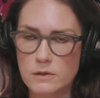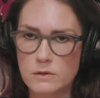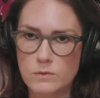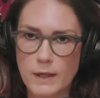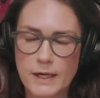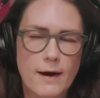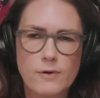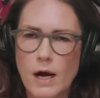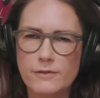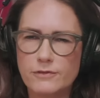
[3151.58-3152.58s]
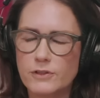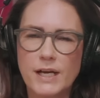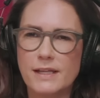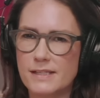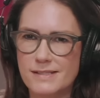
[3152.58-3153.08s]
right? I forget
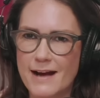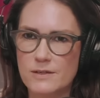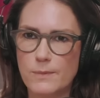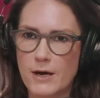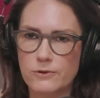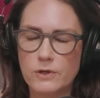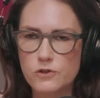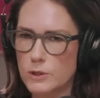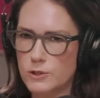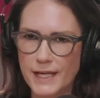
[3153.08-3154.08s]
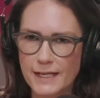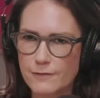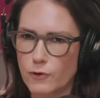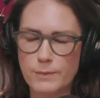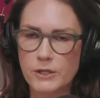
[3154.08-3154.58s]
the exact amount,
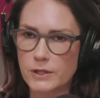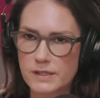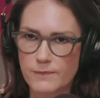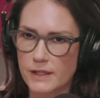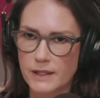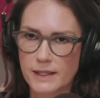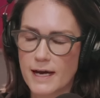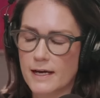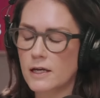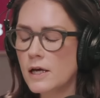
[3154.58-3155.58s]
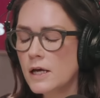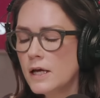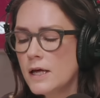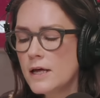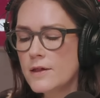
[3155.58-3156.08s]
284 million, something like that,
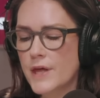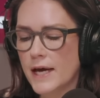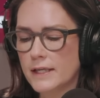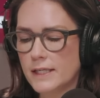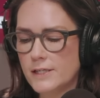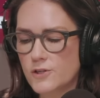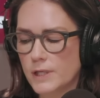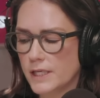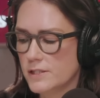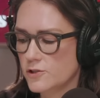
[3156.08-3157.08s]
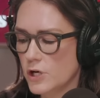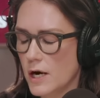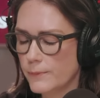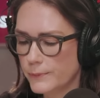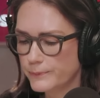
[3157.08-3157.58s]
that he donated to
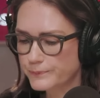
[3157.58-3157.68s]
Trump